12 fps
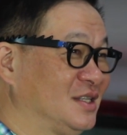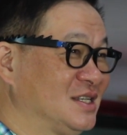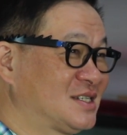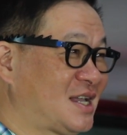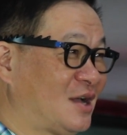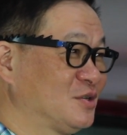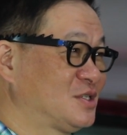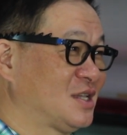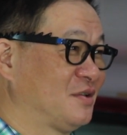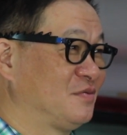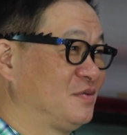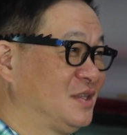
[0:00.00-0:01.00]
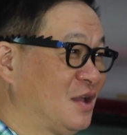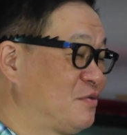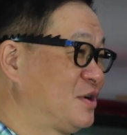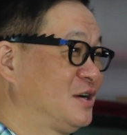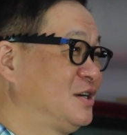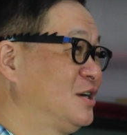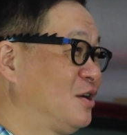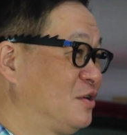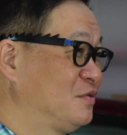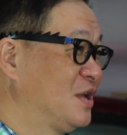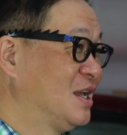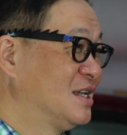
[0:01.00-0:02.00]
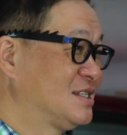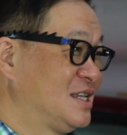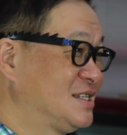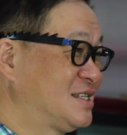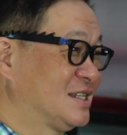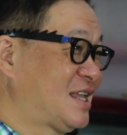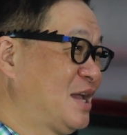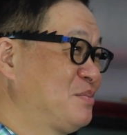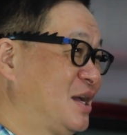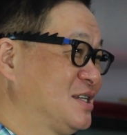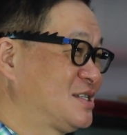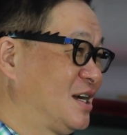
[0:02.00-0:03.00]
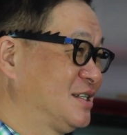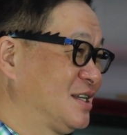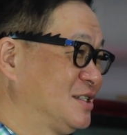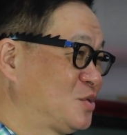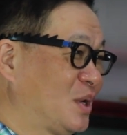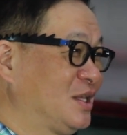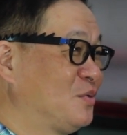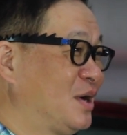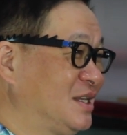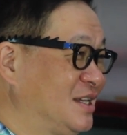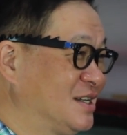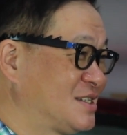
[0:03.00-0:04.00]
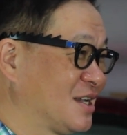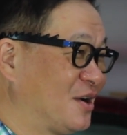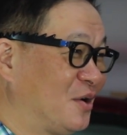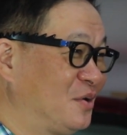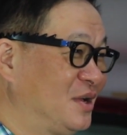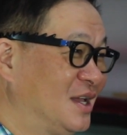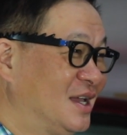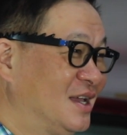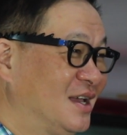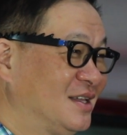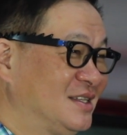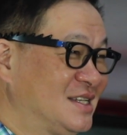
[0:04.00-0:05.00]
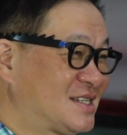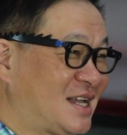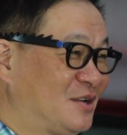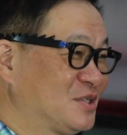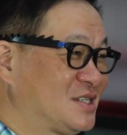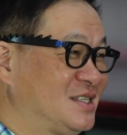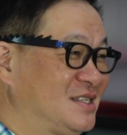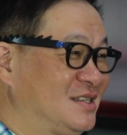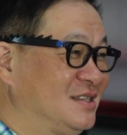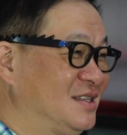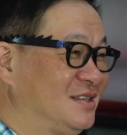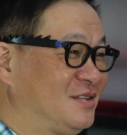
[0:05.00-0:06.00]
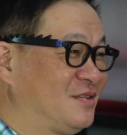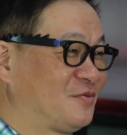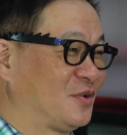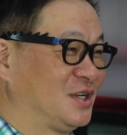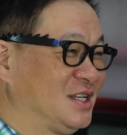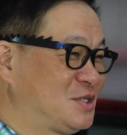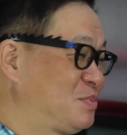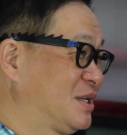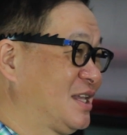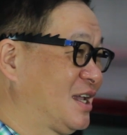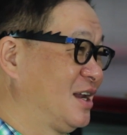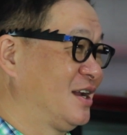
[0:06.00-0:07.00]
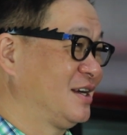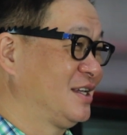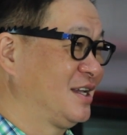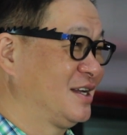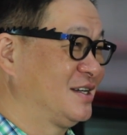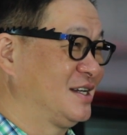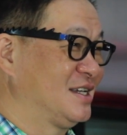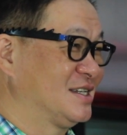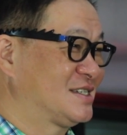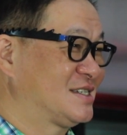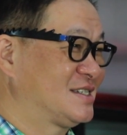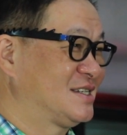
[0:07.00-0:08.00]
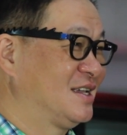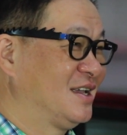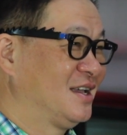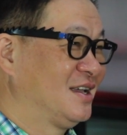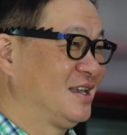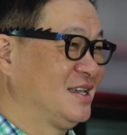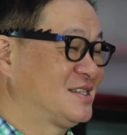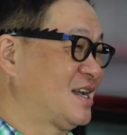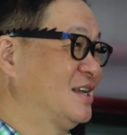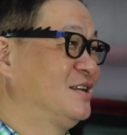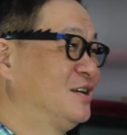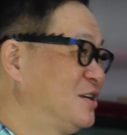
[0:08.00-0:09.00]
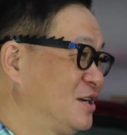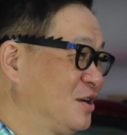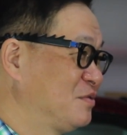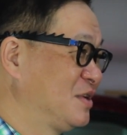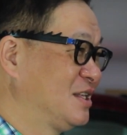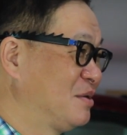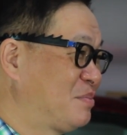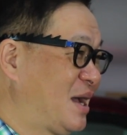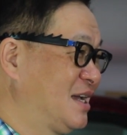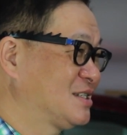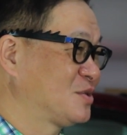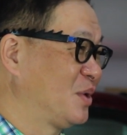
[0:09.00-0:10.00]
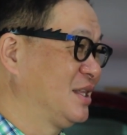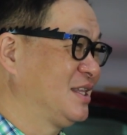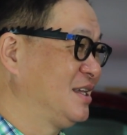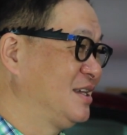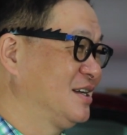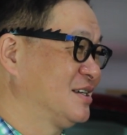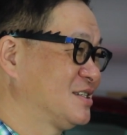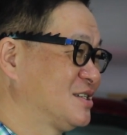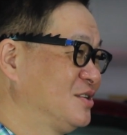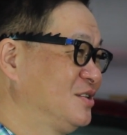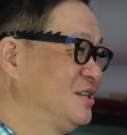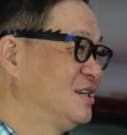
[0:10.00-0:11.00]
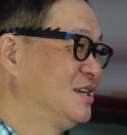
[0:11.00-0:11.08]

discounts have never heard of since the time I started 21 years ago. Discounts for this particular year is is unheard of in the past 20 years. No,